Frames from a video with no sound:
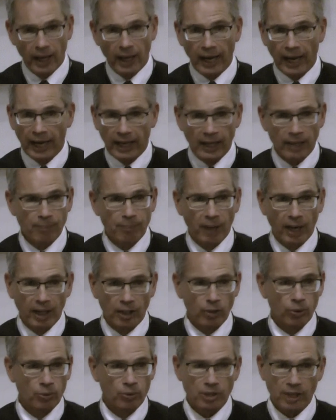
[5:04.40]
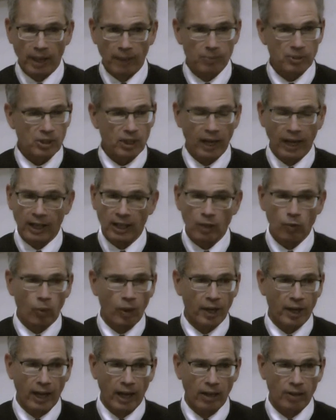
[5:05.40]
Anybody who tempts
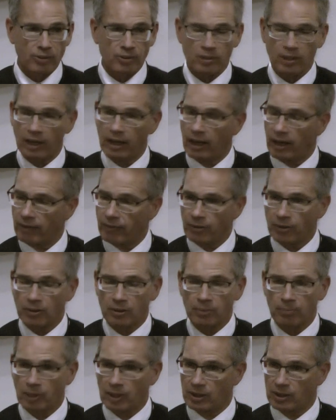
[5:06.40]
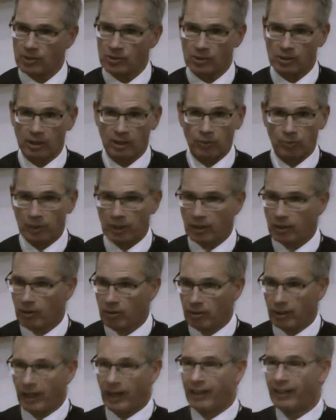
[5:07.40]
anyone else to ever commit a sin, and we
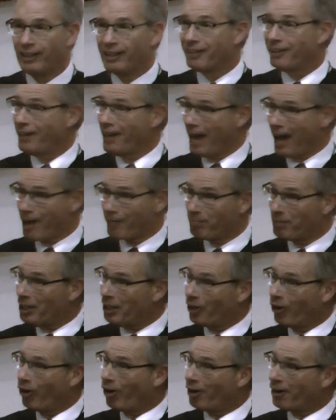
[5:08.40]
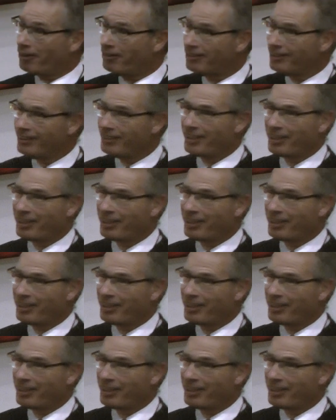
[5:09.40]
go, ah, not me, Lord.